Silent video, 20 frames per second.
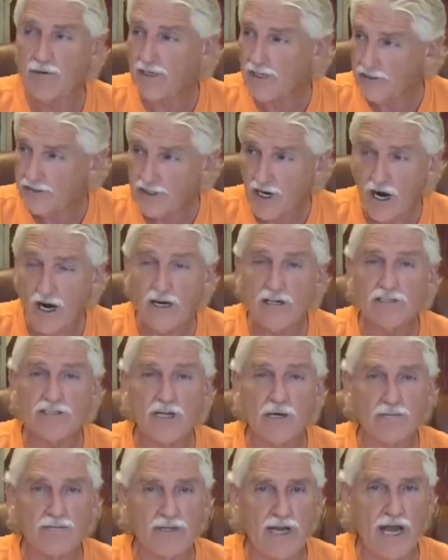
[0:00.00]
and it's hard
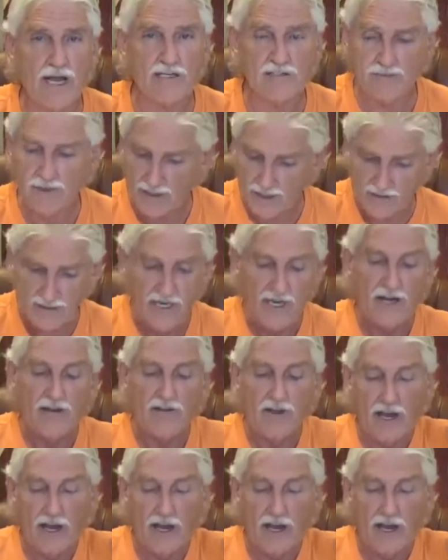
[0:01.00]
sometimes because